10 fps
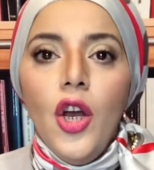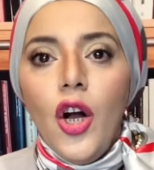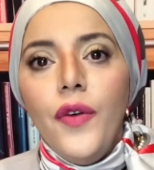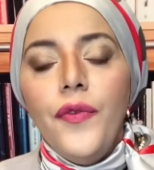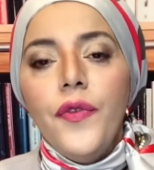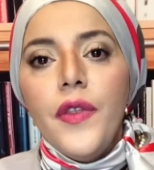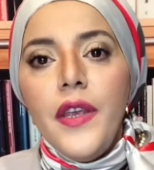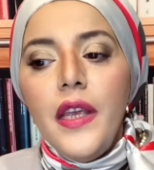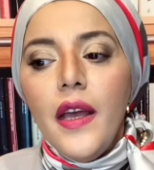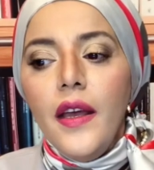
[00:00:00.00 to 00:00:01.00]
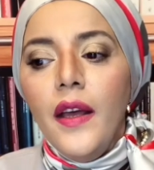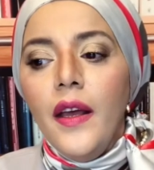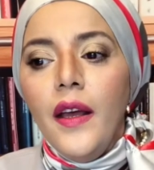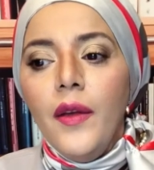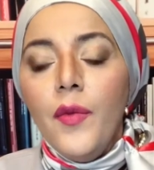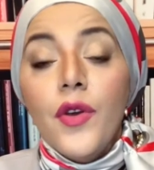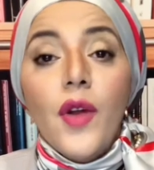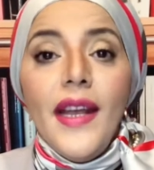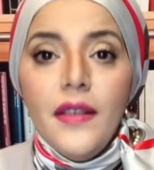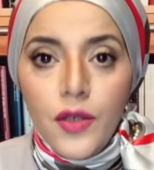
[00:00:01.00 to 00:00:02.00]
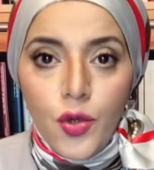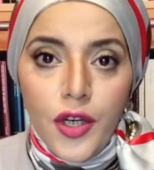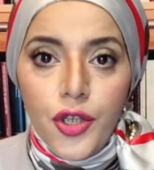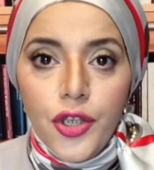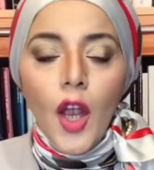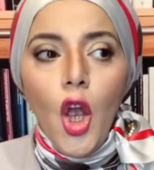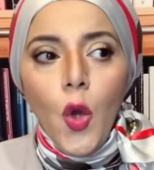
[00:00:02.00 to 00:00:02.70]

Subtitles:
of the right structure.